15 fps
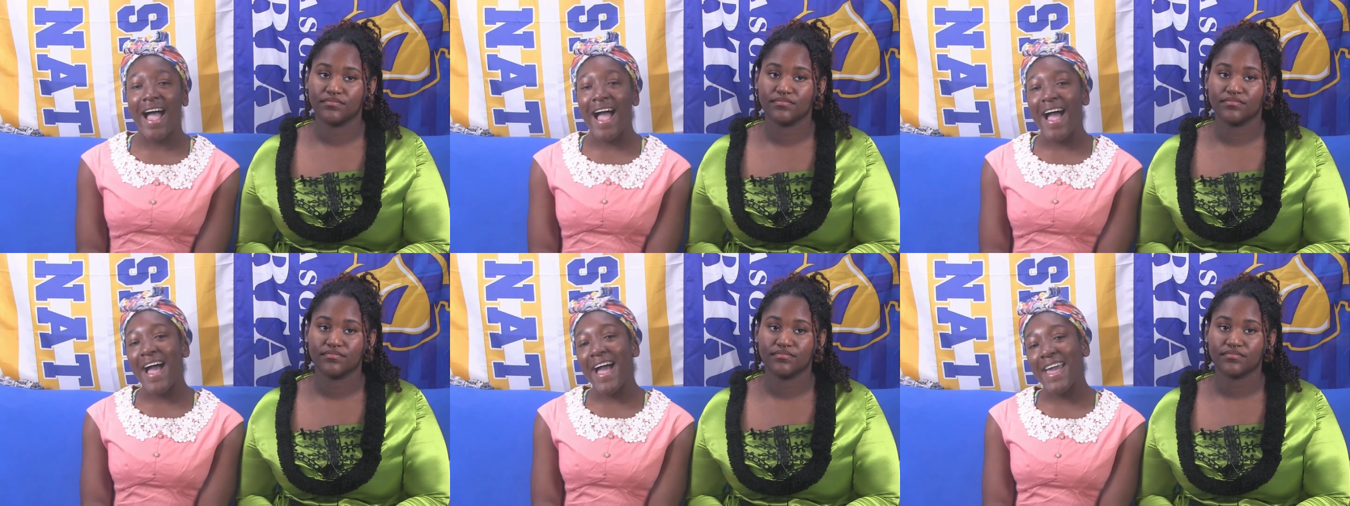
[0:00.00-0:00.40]

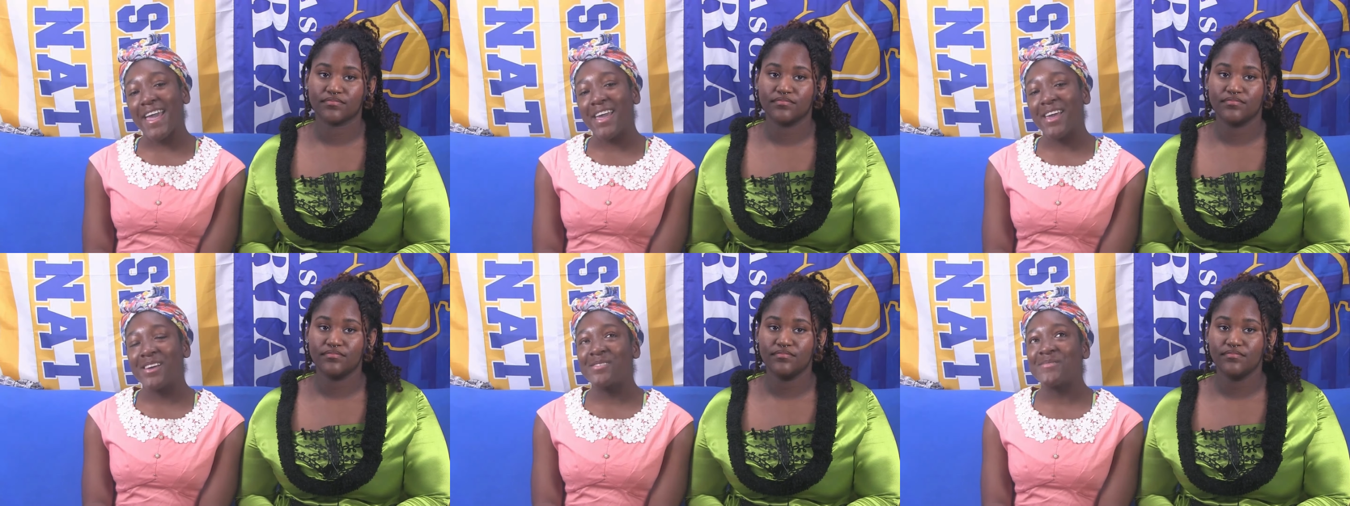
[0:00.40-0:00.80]
Speaker 1: I
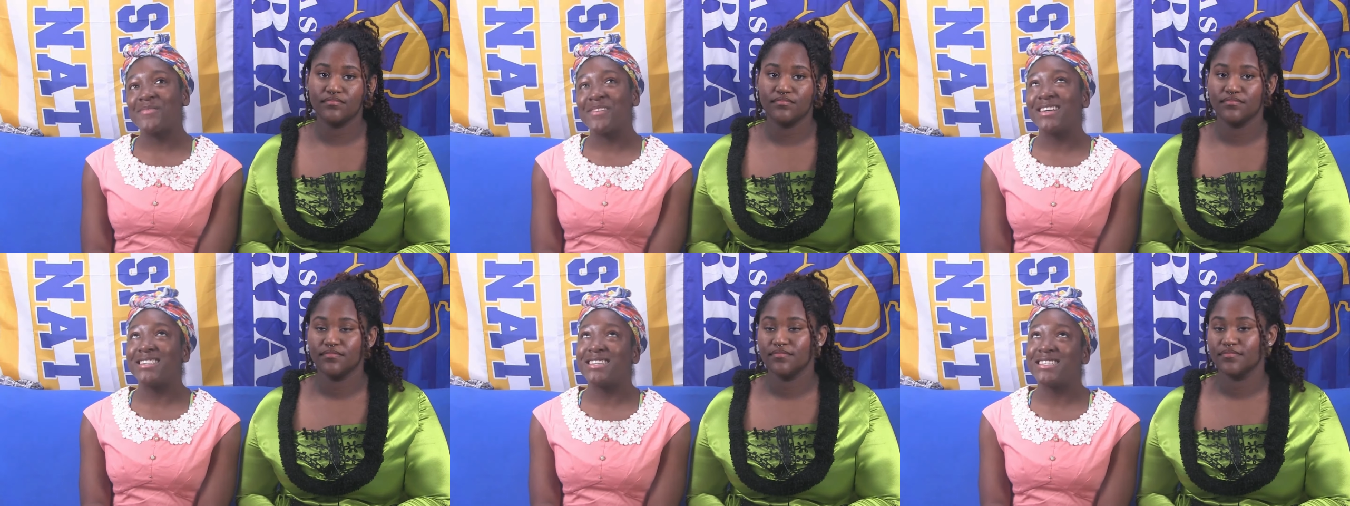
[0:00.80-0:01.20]

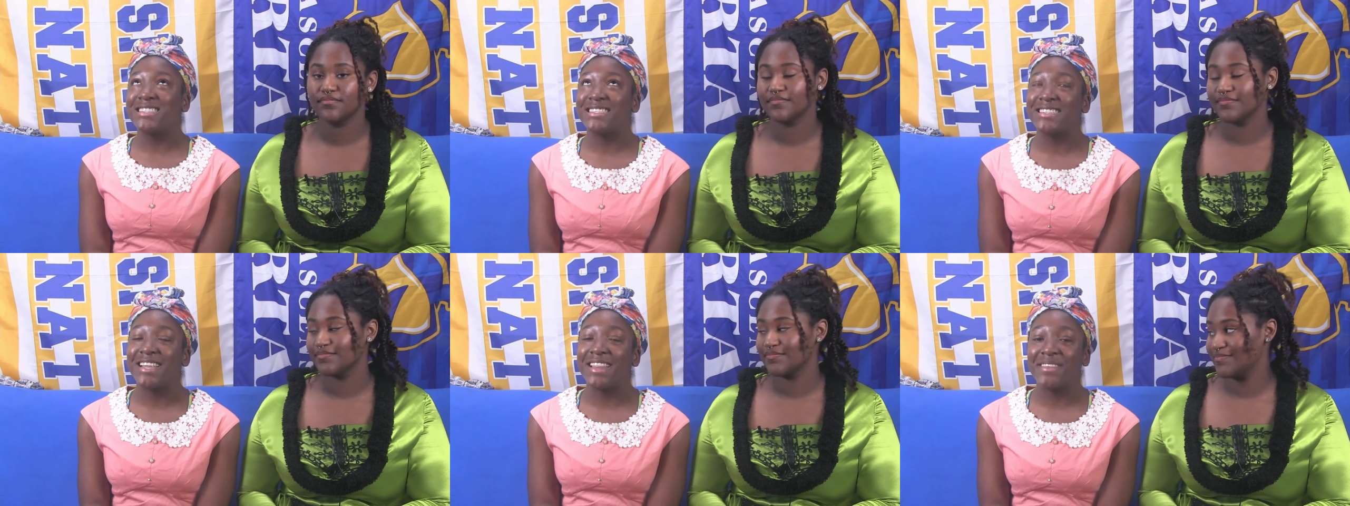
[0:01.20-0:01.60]
am
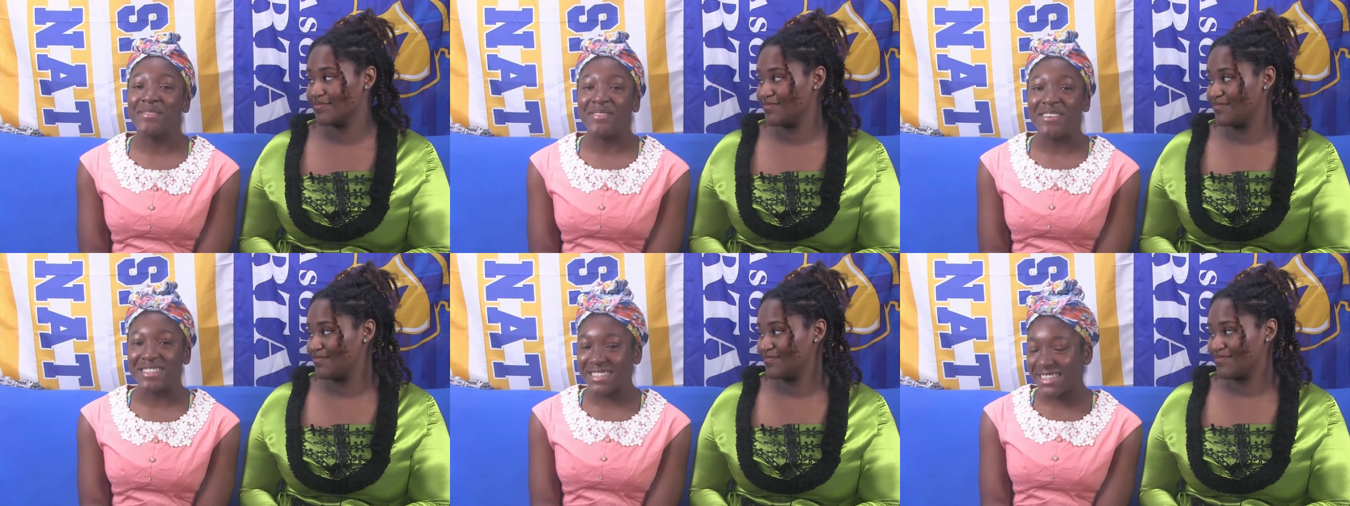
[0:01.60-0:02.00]
just
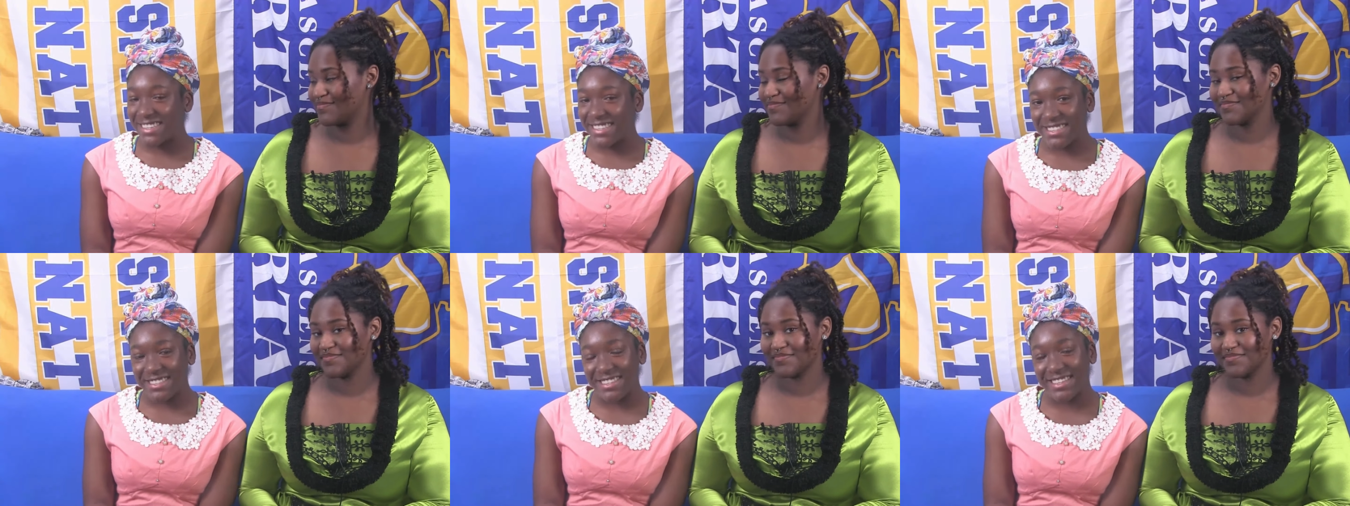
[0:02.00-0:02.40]
the most
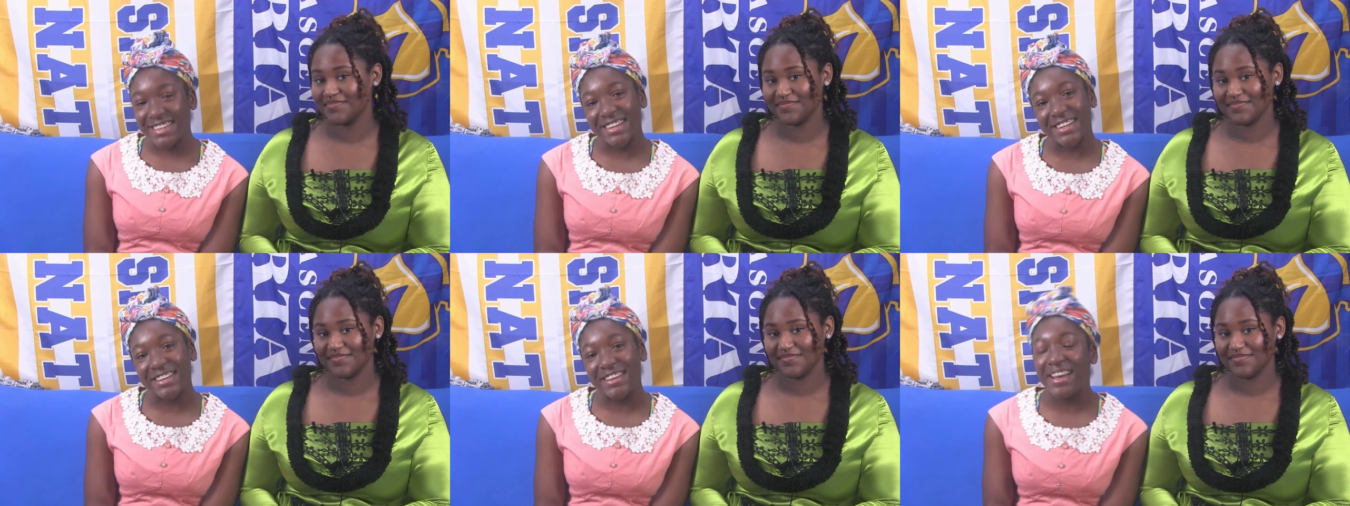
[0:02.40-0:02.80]
country
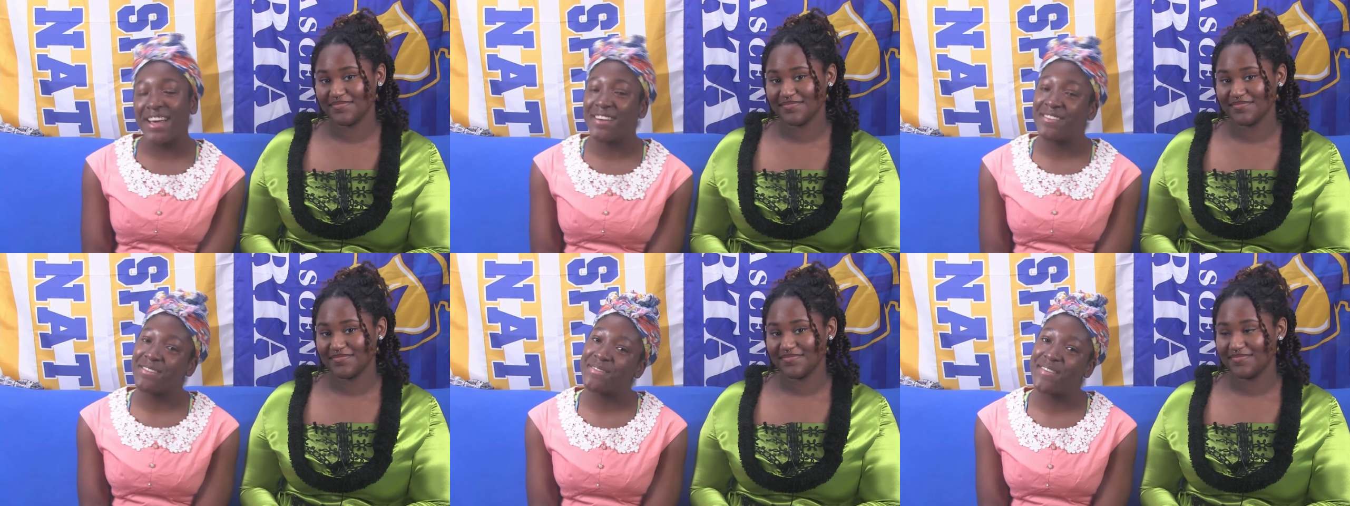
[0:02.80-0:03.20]
girl you'll
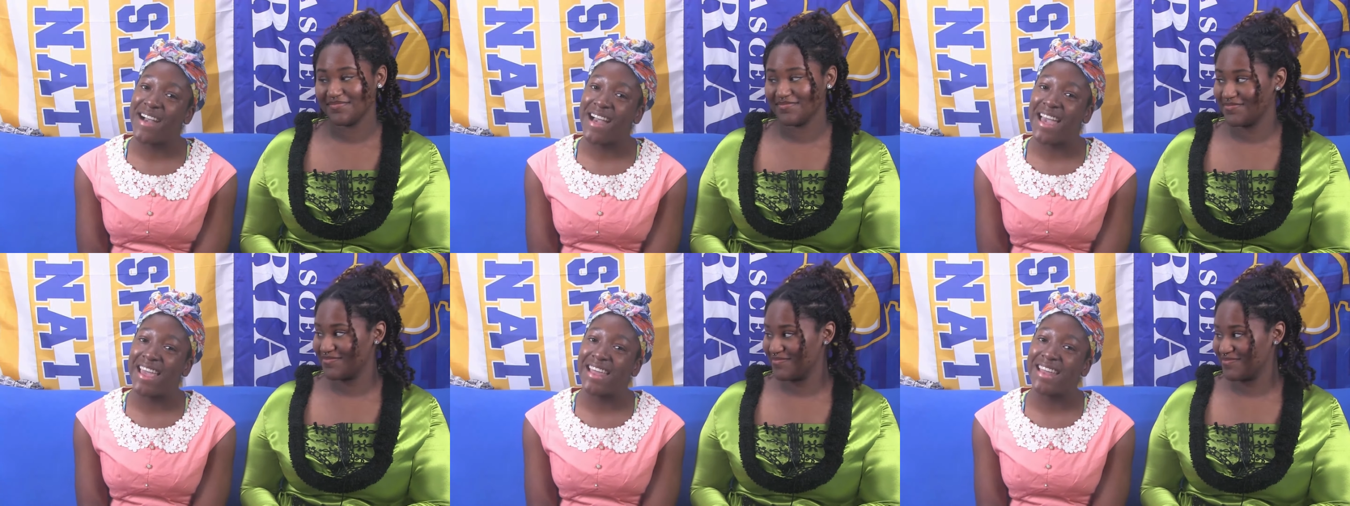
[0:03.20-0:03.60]
ever
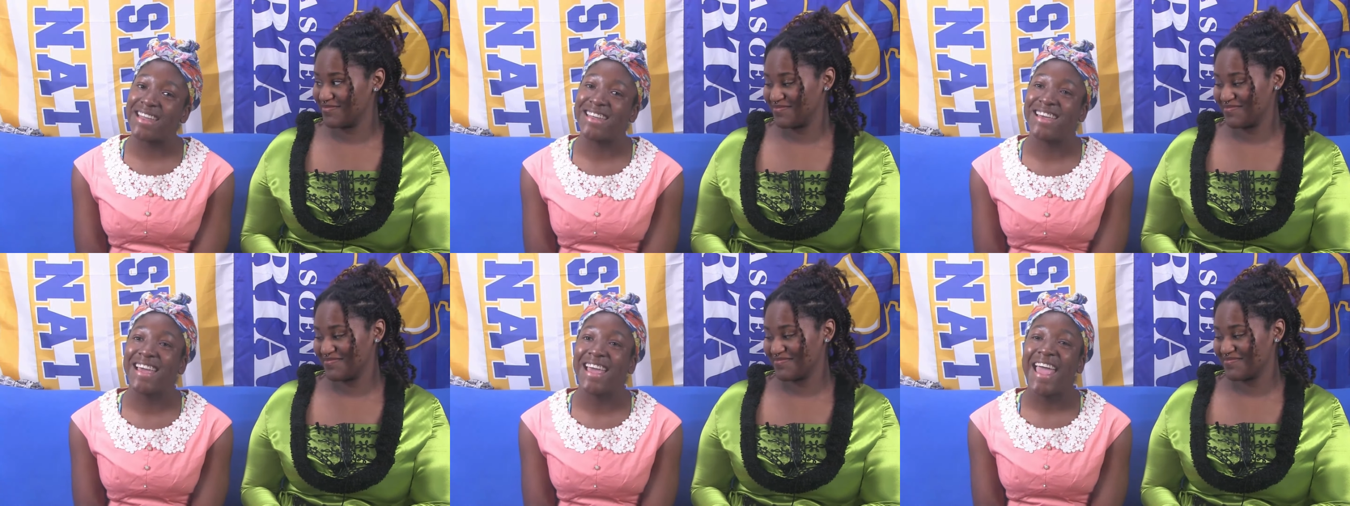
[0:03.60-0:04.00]
find,